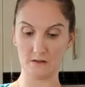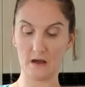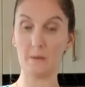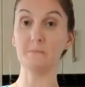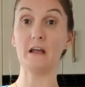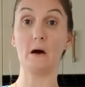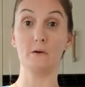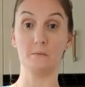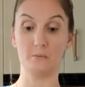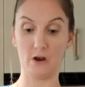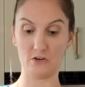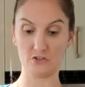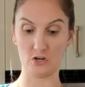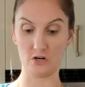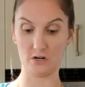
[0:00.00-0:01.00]
come down in
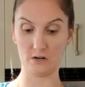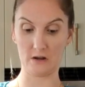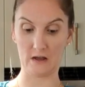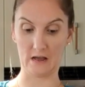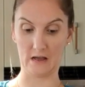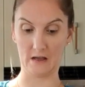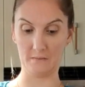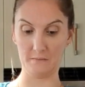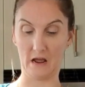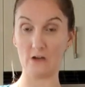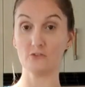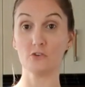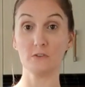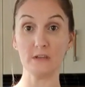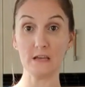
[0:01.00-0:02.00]
pressure
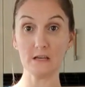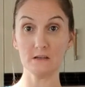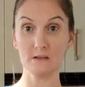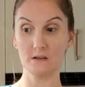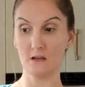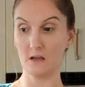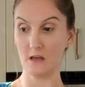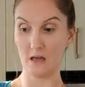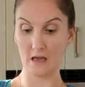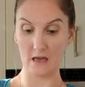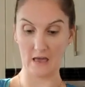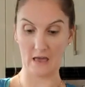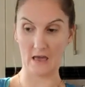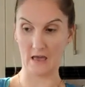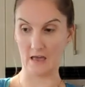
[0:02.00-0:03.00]
naturally,
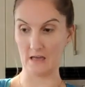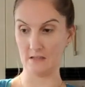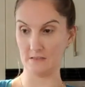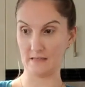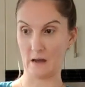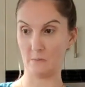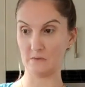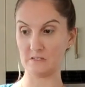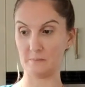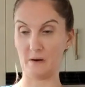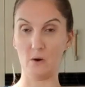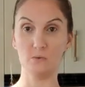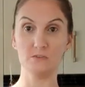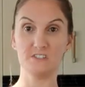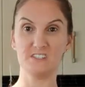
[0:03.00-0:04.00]
and that was
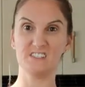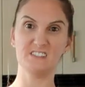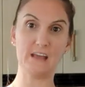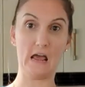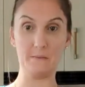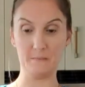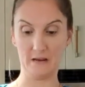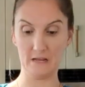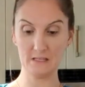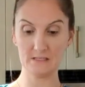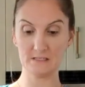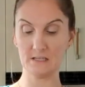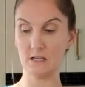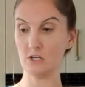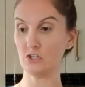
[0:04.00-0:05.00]
about 10
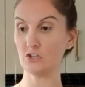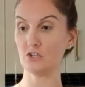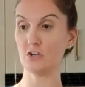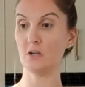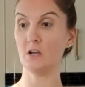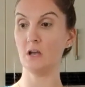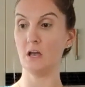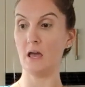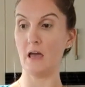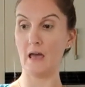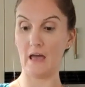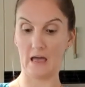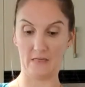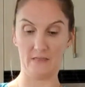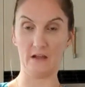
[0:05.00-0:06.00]
minutes-ish.
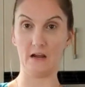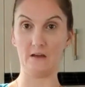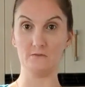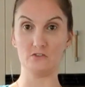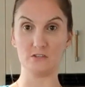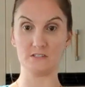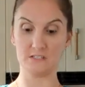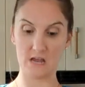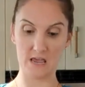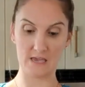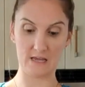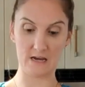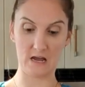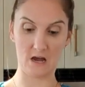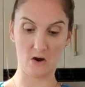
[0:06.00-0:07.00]
And then I've just
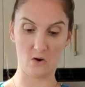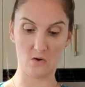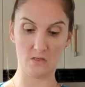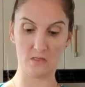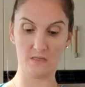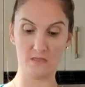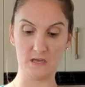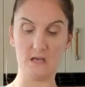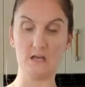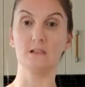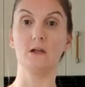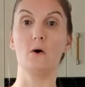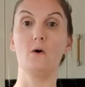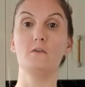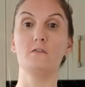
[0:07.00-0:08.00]
taken out the
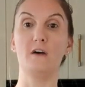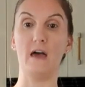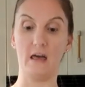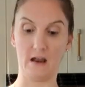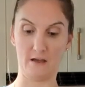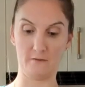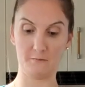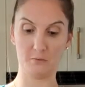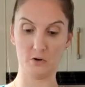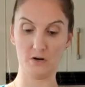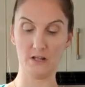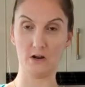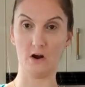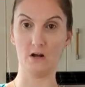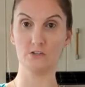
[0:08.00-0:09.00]
loaf, and I've
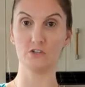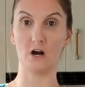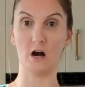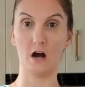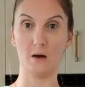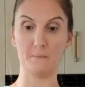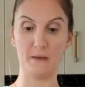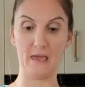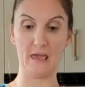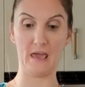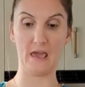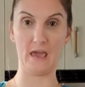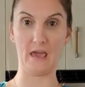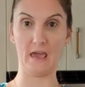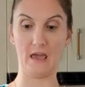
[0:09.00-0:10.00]
put it on top
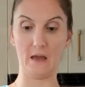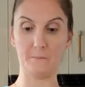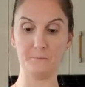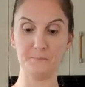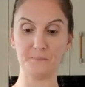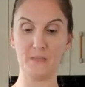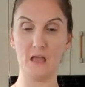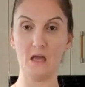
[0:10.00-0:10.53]
a